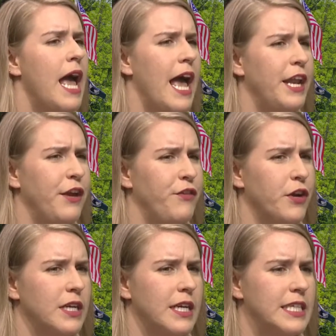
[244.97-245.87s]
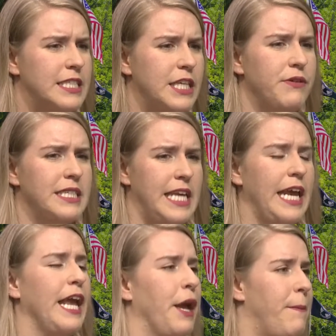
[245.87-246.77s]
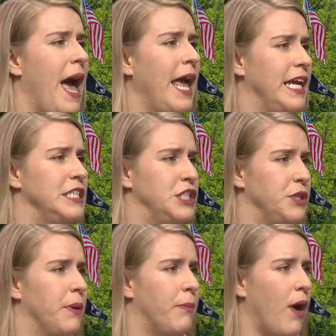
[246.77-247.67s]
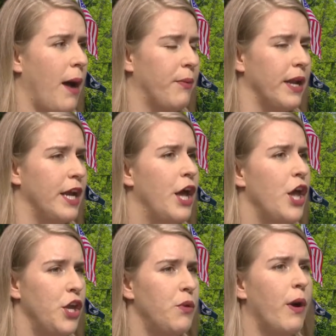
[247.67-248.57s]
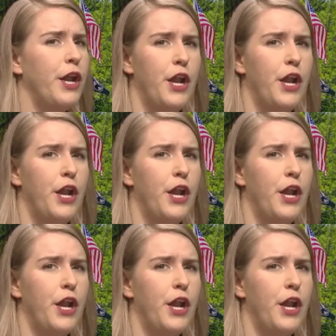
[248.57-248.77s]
And if you're considering taking a pet into a property, you want to